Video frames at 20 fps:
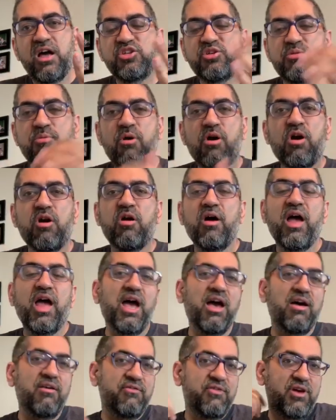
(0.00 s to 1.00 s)
tomorrow I
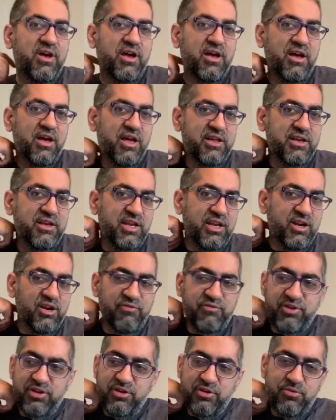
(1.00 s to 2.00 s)
have an
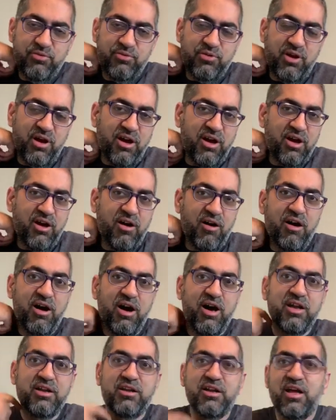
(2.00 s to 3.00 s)
interview
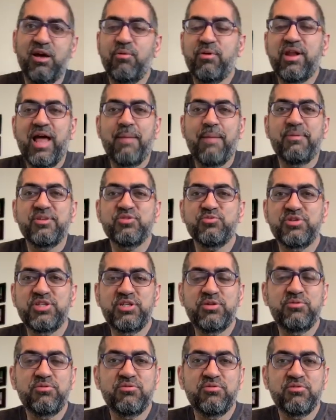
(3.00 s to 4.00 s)
on what happens when
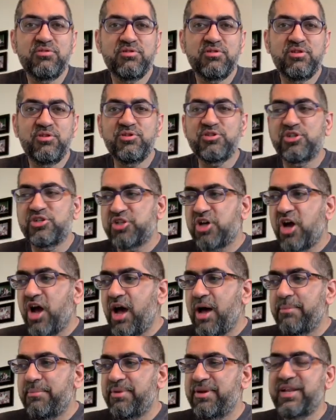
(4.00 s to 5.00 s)
you lose your
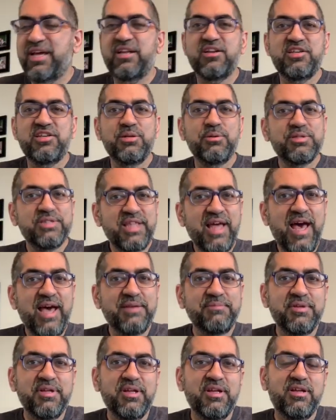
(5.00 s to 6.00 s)
job and how to deal with
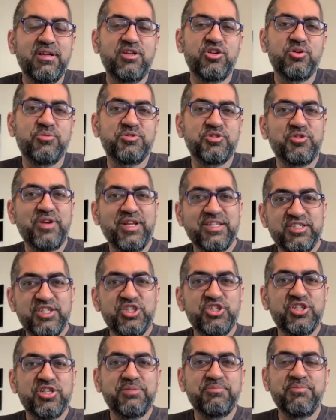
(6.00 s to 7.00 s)
that in terms of
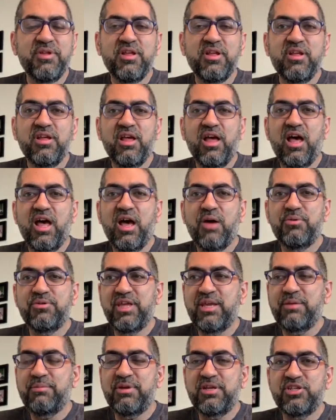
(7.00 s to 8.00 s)
transition
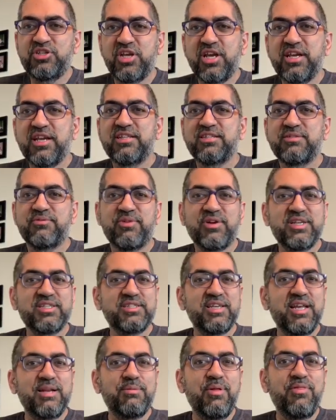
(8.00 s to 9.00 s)
with Amy Jenkins. I'm very
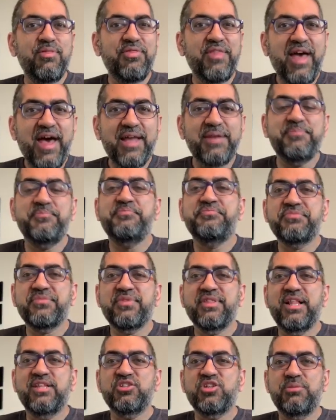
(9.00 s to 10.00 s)
excited about that.
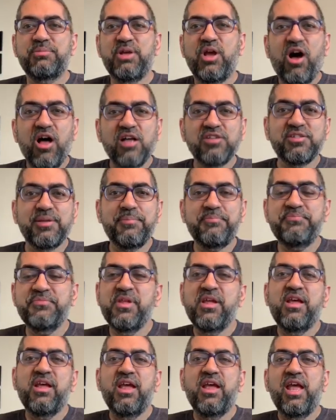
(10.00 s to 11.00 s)
That's going to be awesome.
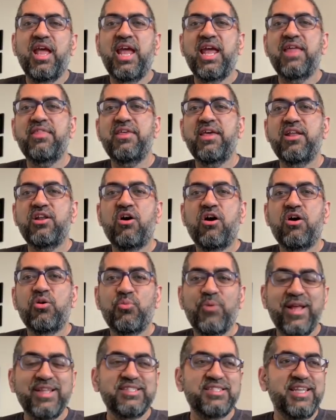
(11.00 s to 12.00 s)
And then
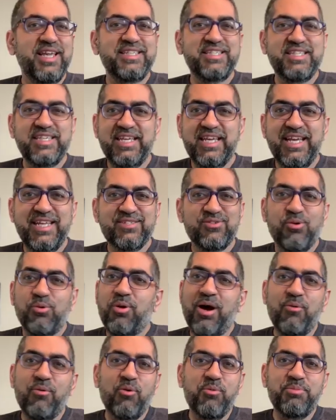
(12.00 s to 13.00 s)
on Wednesday's Eid, so
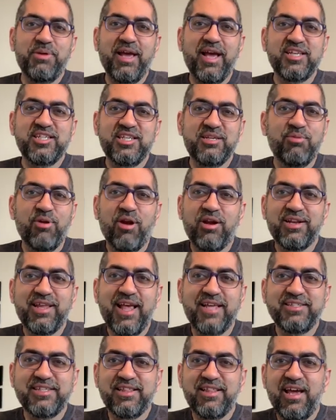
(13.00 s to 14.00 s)
I won't be actually
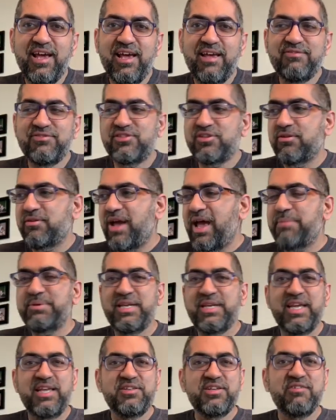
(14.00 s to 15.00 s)
broadcasting live. So
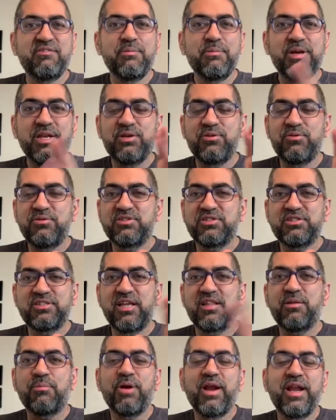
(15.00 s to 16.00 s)
happy Eid to everybody who's
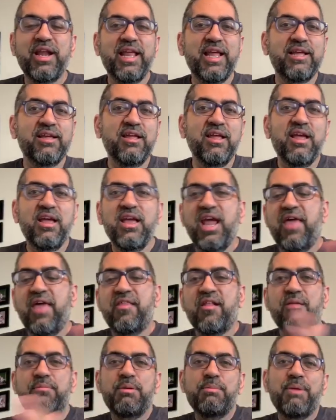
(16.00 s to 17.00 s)
celebrating.
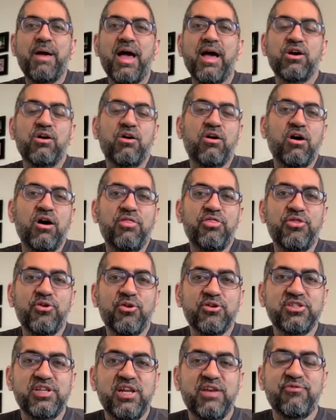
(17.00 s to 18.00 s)
And then I'll be back on
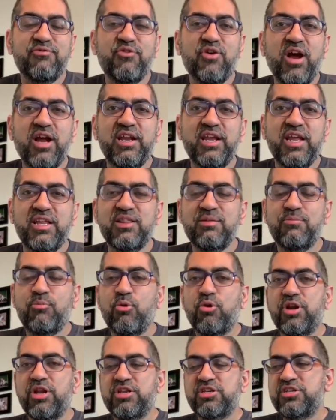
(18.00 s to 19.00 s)
Thursday and Friday in the
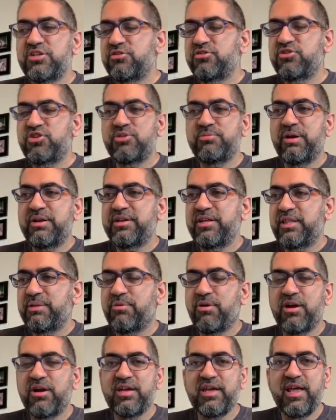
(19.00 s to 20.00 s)
morning to do my daily
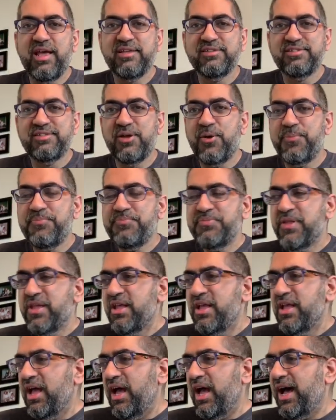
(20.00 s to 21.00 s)
broadcast. So
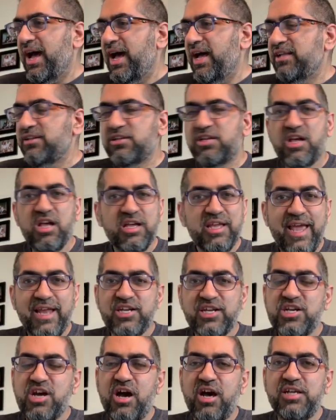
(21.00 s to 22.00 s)

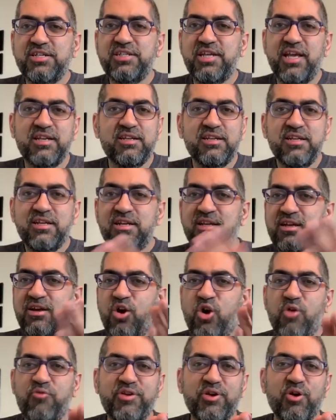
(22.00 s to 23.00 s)
again, content.
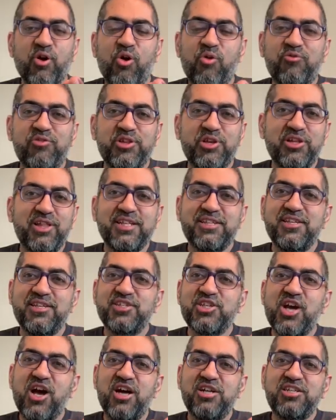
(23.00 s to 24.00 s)
Hopefully you like
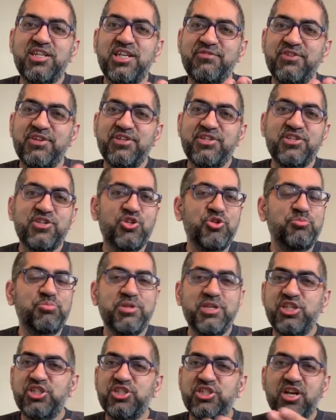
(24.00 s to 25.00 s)
this content. If you do,
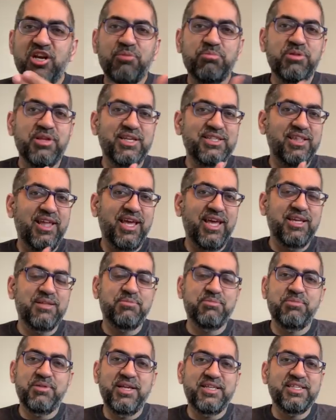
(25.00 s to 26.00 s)
please share, please
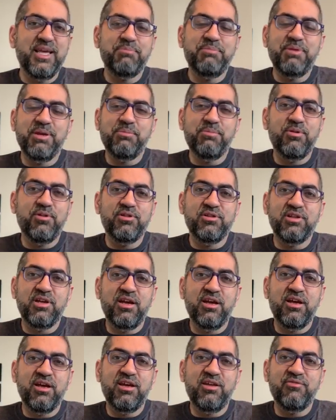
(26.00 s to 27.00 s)
like, please get people
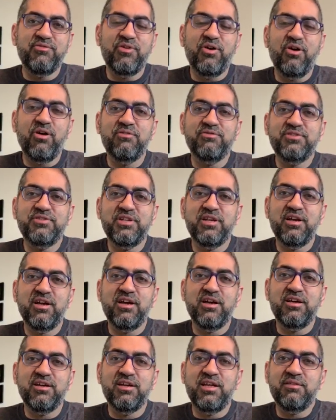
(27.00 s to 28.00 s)
involved
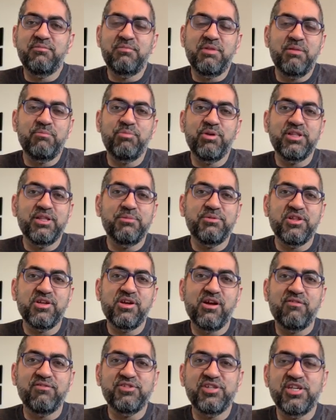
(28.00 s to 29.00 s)
and bring them to the
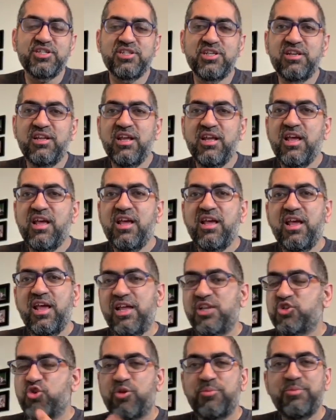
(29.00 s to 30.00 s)
conversation.
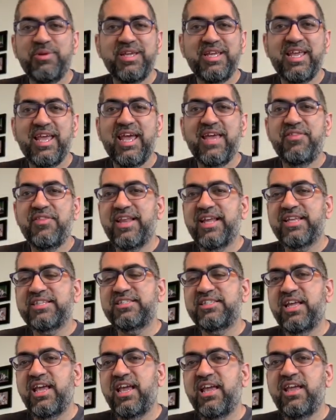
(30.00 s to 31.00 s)
And join me again the
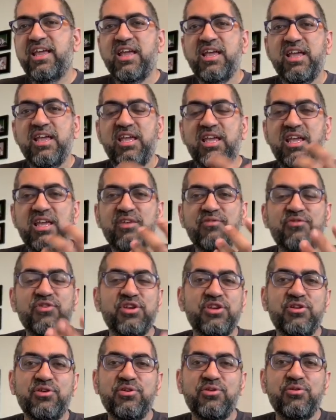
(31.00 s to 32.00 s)
next day. If
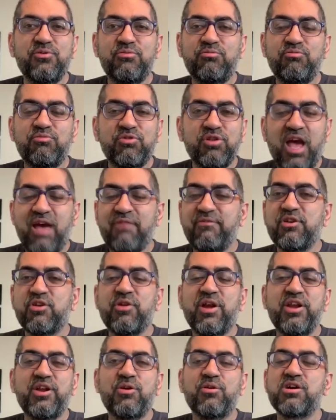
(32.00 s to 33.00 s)
you haven't
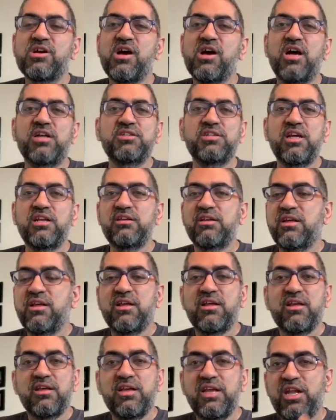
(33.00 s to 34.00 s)
created your own content,
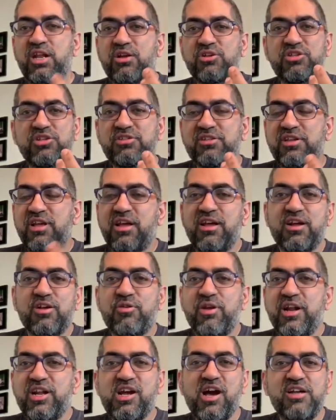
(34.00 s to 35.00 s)
just
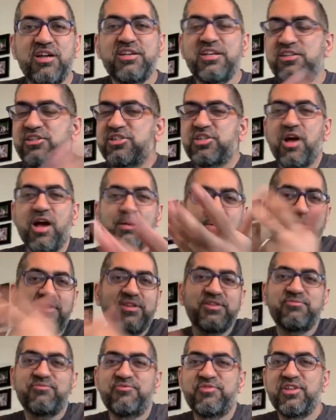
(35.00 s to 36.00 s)
create a content. Just talk about
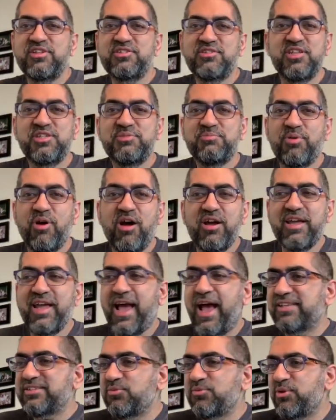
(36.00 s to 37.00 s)
this
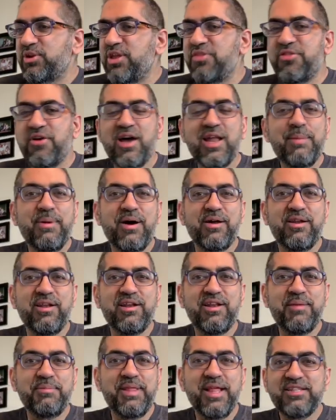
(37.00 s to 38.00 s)
broadcast and what you thought about
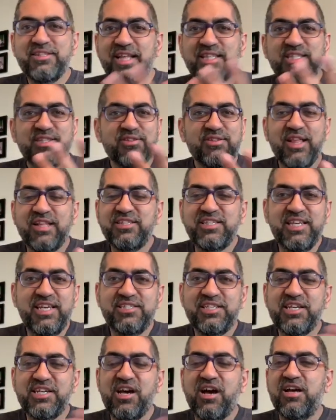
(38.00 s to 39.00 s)
it. I mean that's
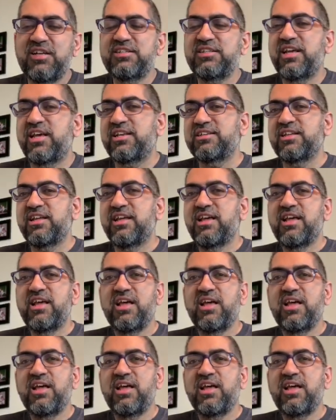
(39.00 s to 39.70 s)
easy content.